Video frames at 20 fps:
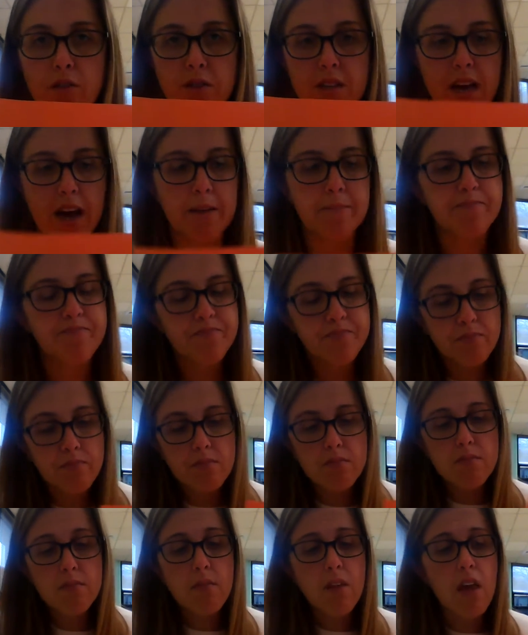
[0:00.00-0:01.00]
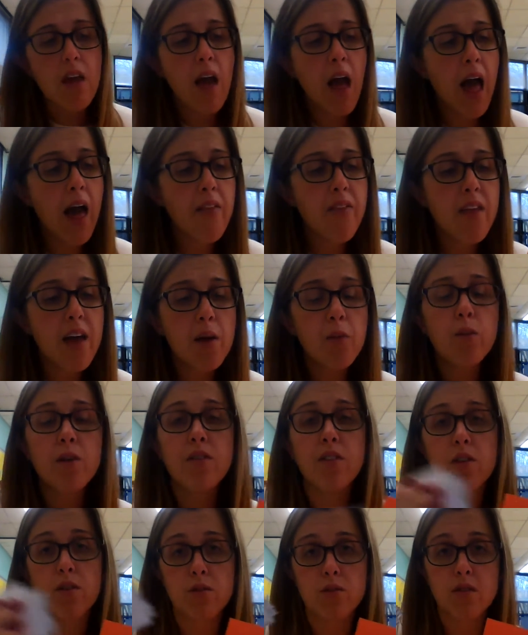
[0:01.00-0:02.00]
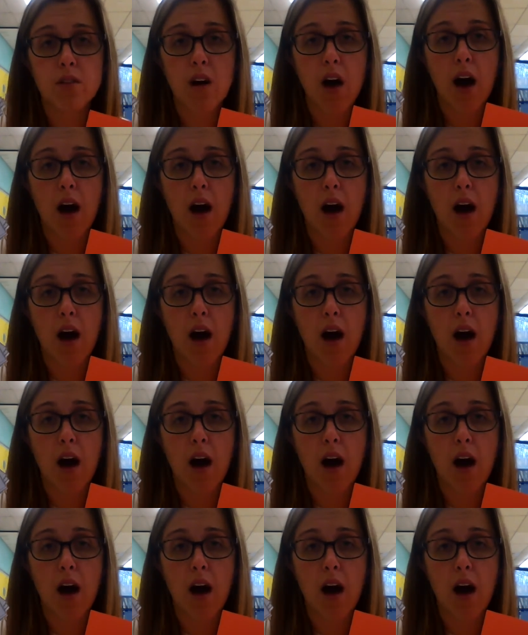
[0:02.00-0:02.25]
10. And then with those